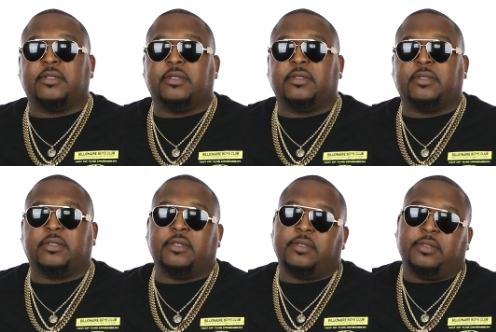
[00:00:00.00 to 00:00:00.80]
You know,
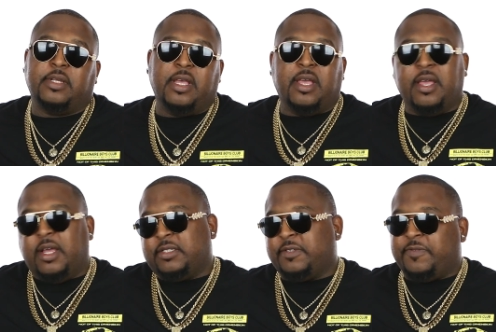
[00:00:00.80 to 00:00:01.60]
so
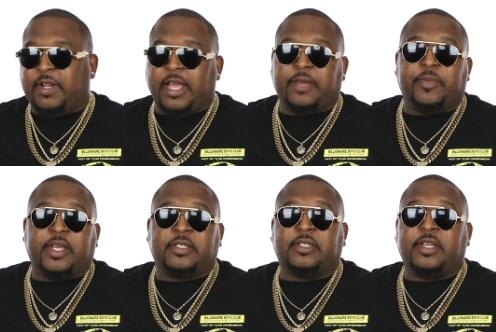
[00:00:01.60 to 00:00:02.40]
I just felt like it
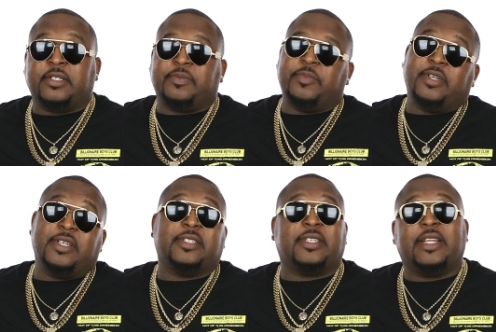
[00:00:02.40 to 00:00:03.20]
made sense, but
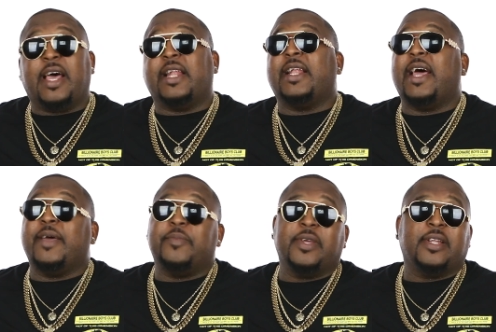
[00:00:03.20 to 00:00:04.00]
it's a lot of
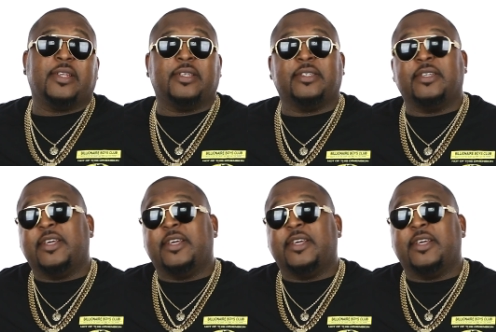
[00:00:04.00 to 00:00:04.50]
liability